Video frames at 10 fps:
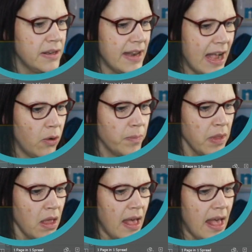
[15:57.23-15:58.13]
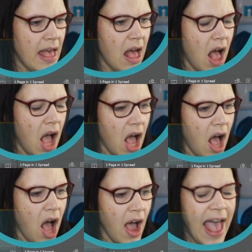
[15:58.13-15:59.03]
Now,
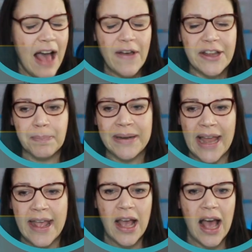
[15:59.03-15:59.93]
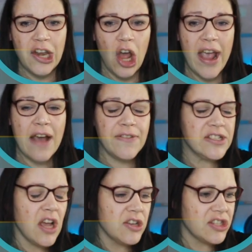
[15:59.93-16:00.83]
I have had a play and I
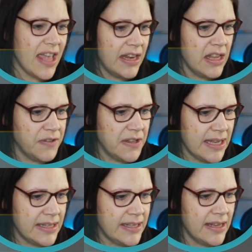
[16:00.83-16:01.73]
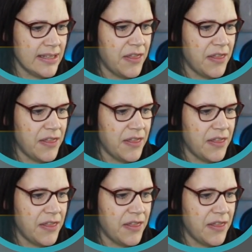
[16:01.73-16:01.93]
haven't touched any of the settings.